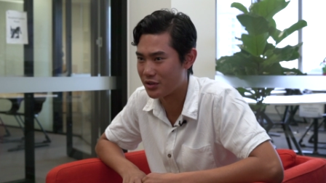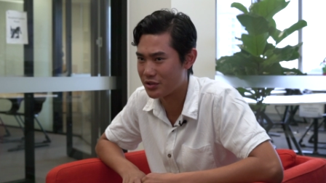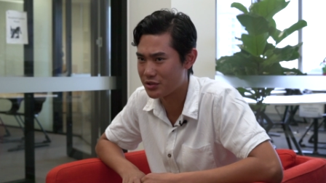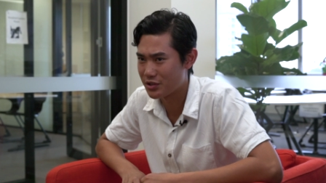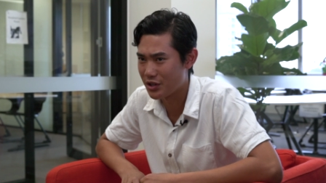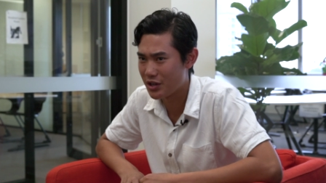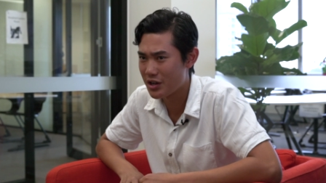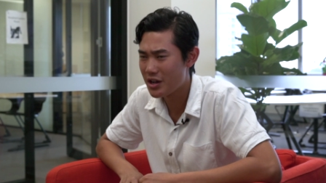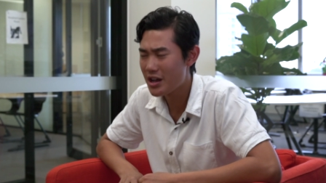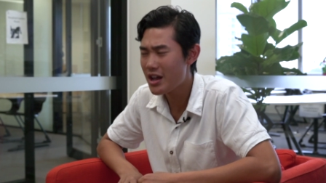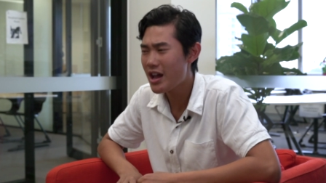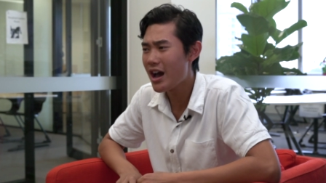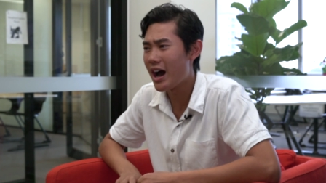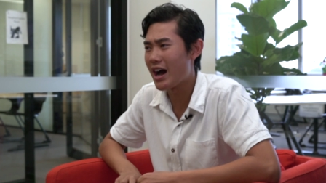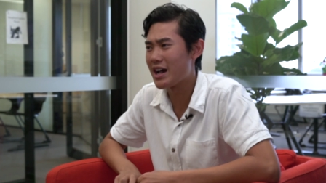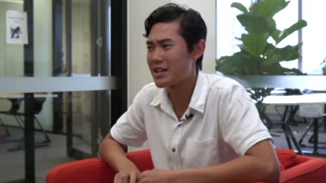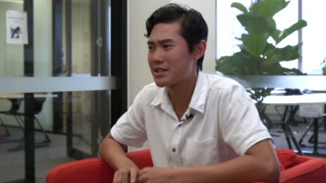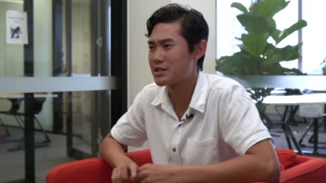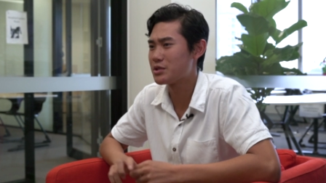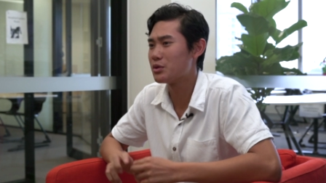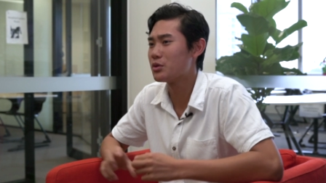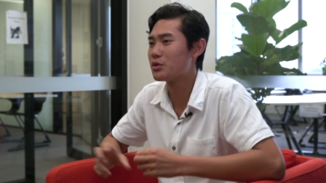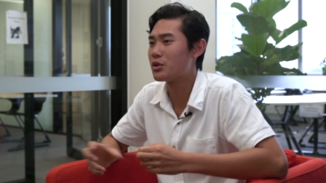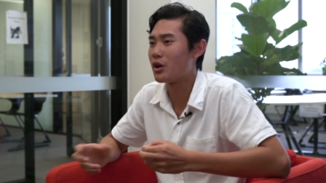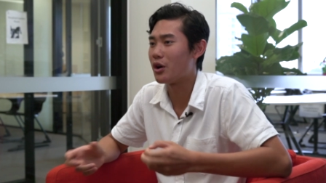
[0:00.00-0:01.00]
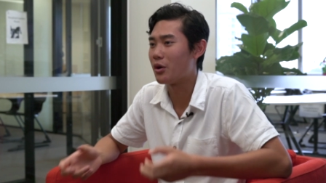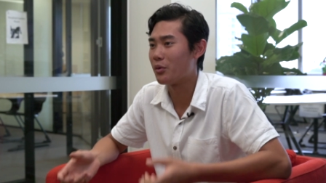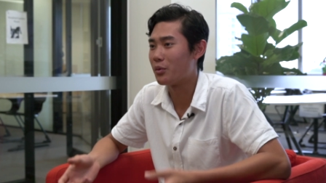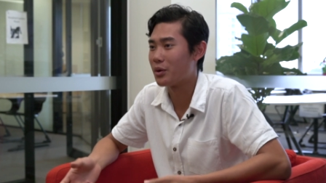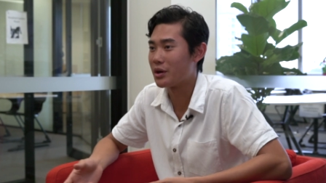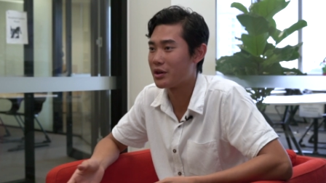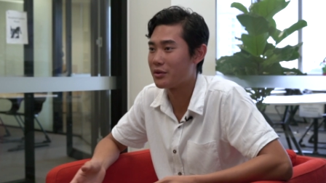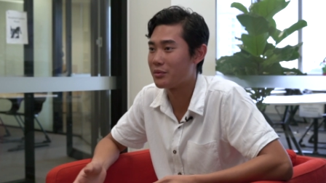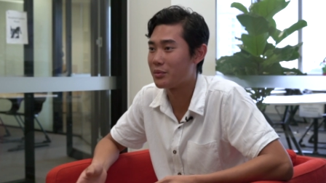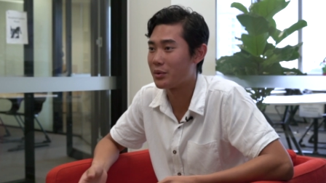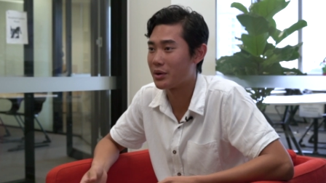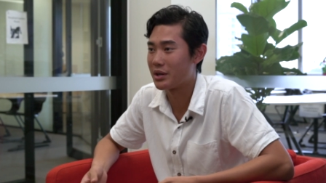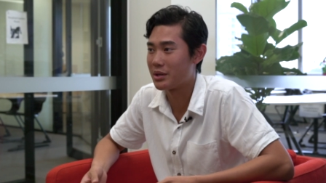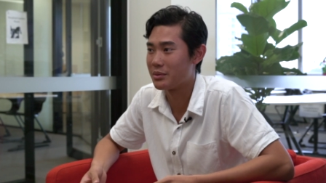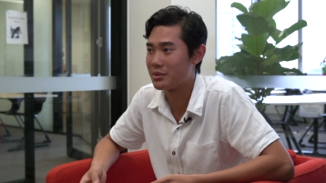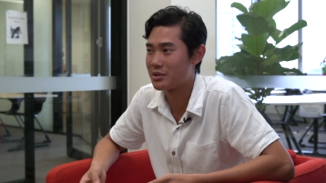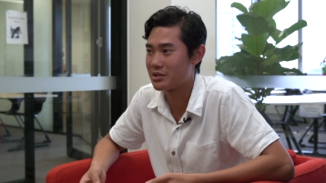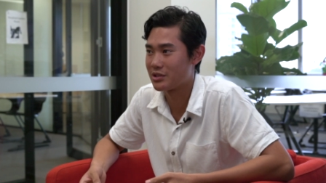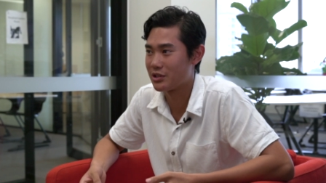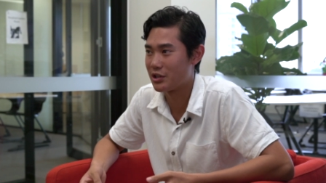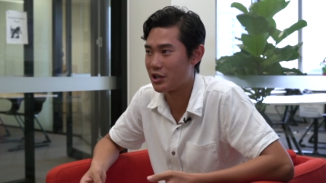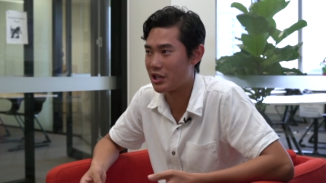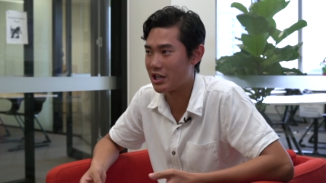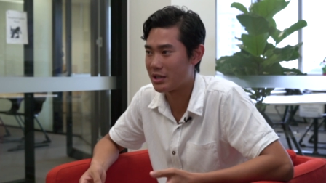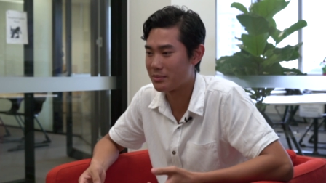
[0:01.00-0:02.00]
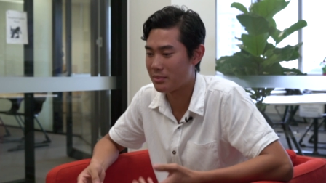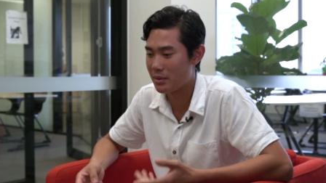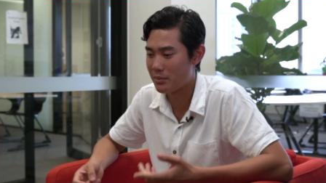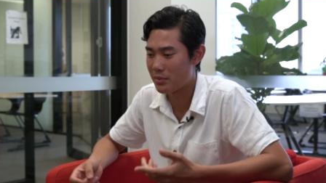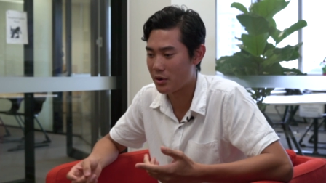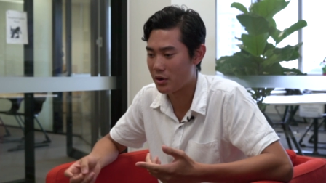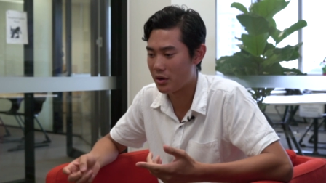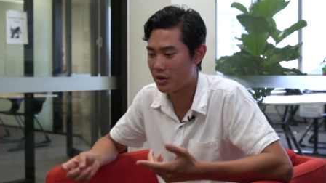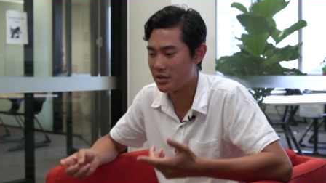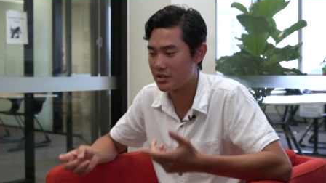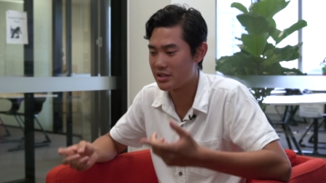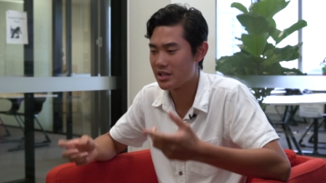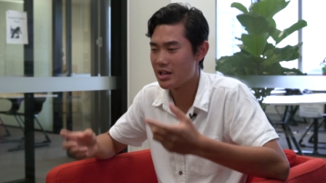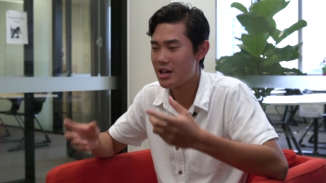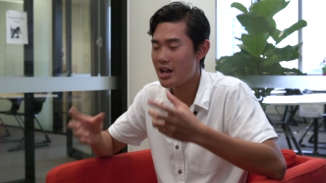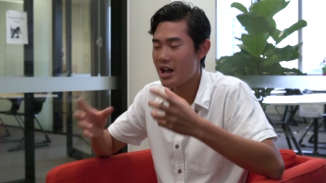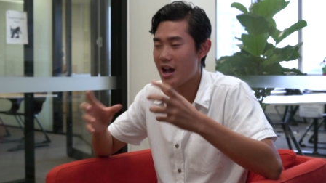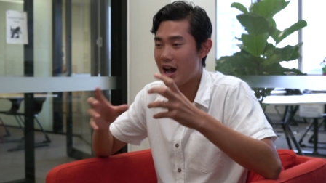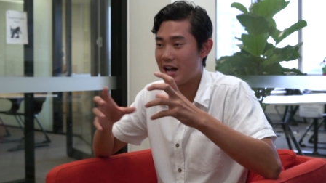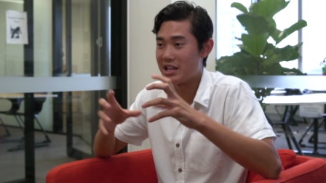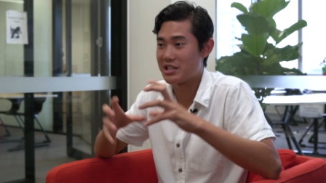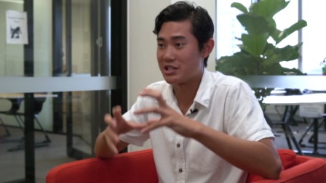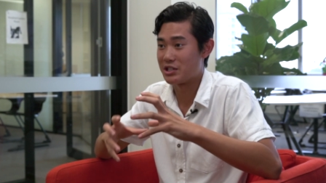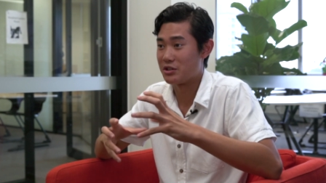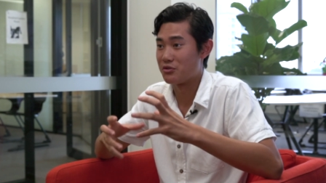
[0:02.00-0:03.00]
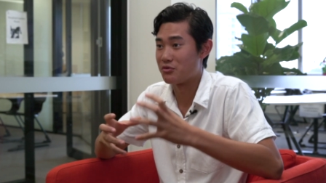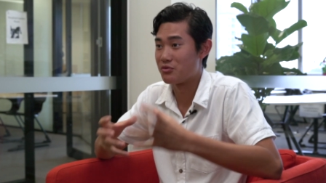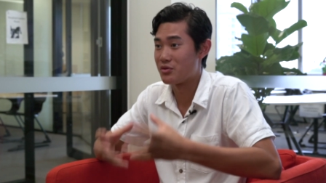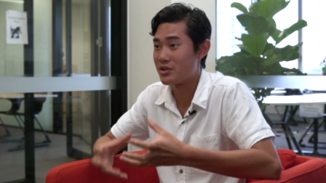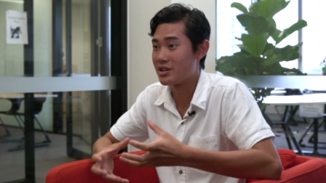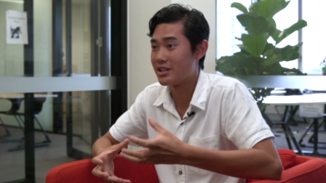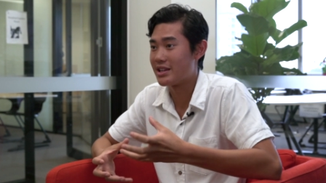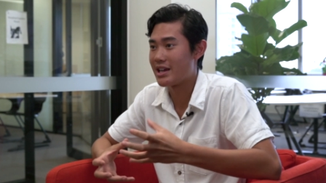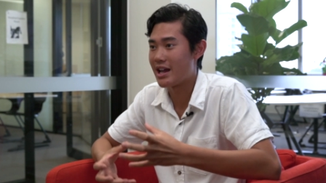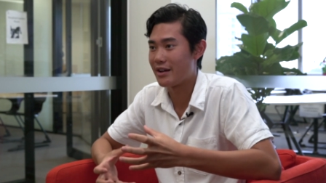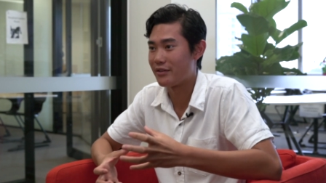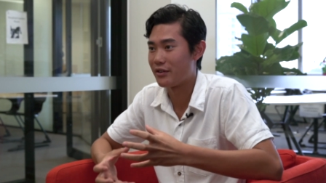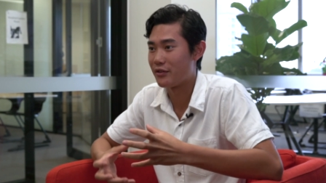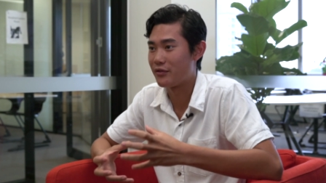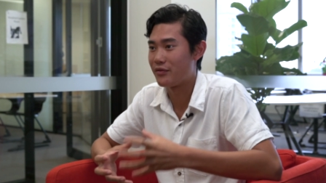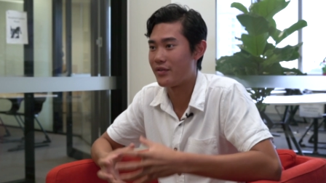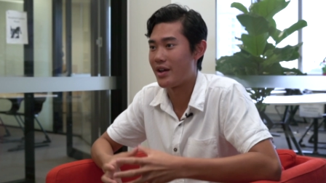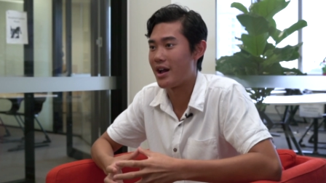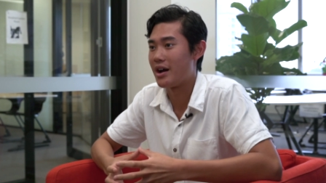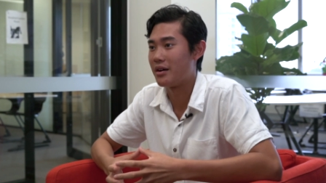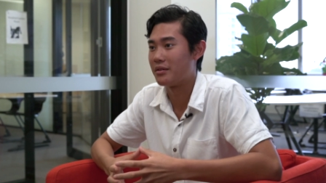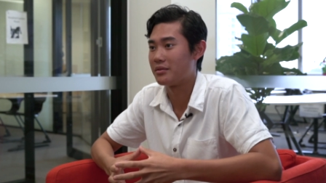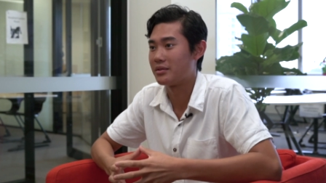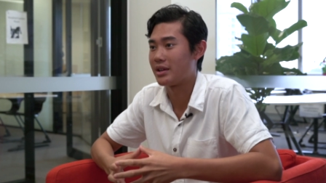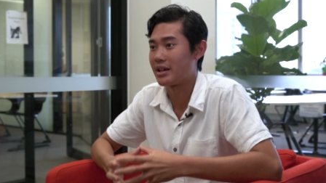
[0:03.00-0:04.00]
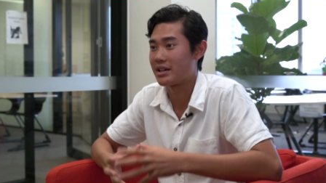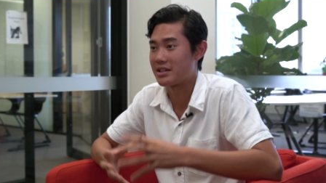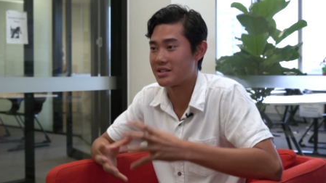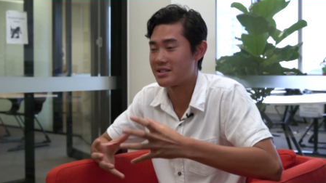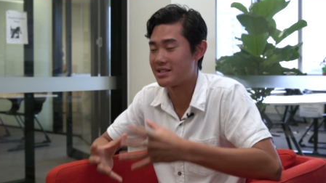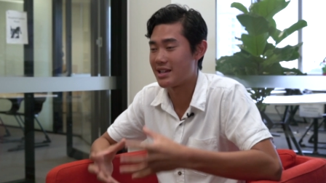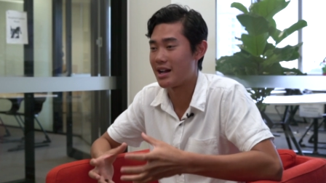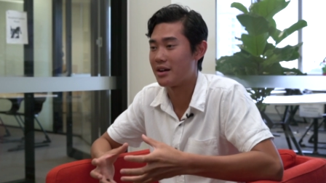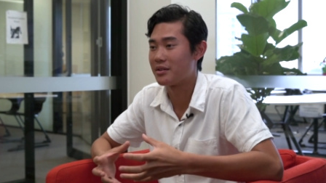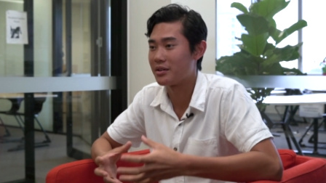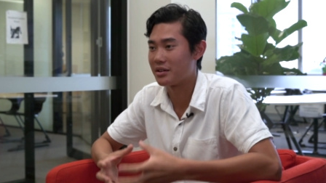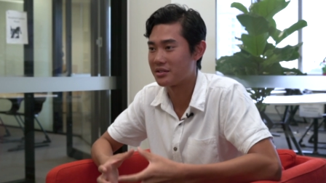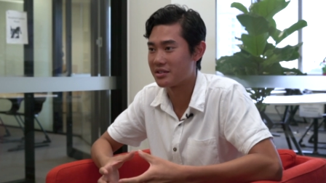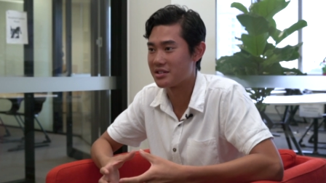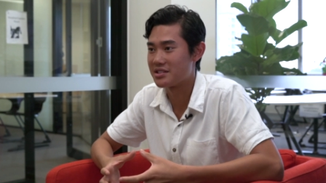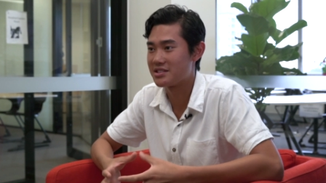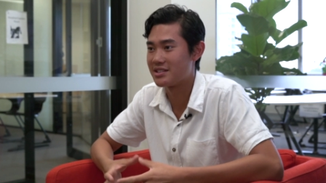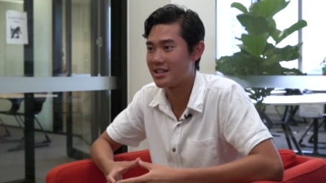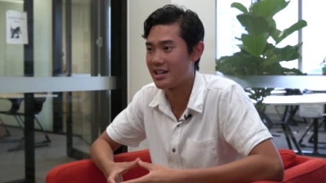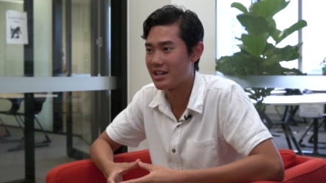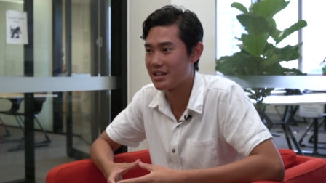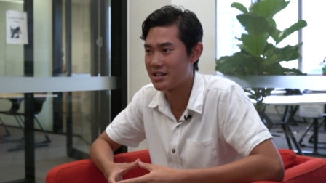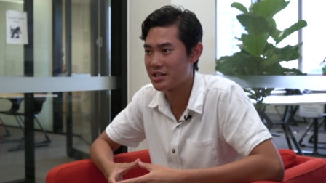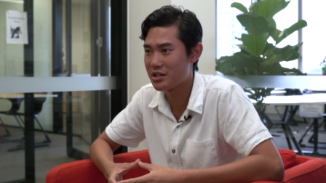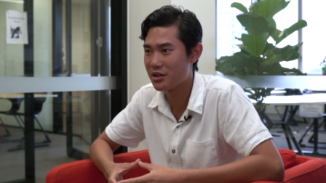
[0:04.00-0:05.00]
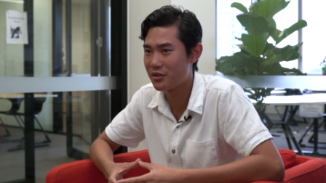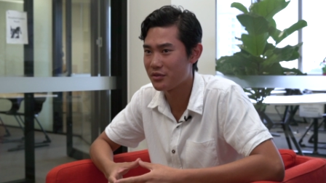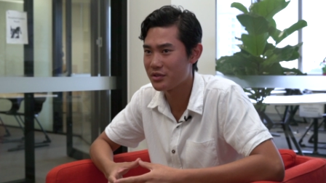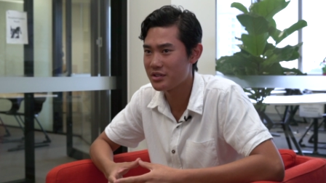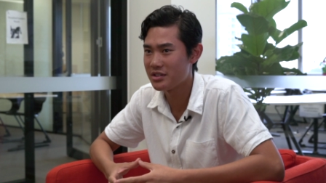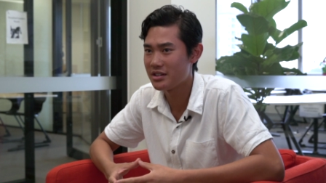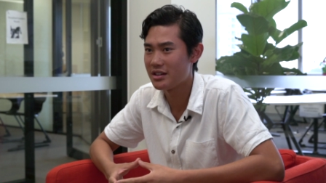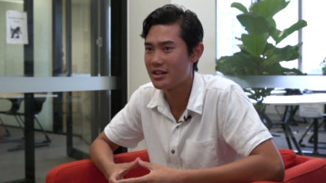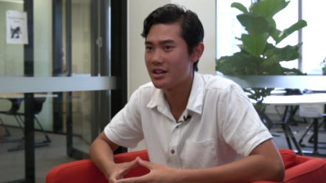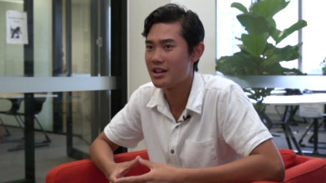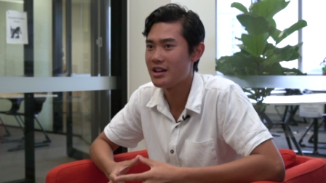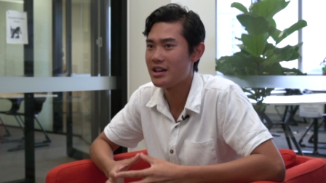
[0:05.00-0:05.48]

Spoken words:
So I still got what he was learning, but because I didn't really have a sound understanding of it,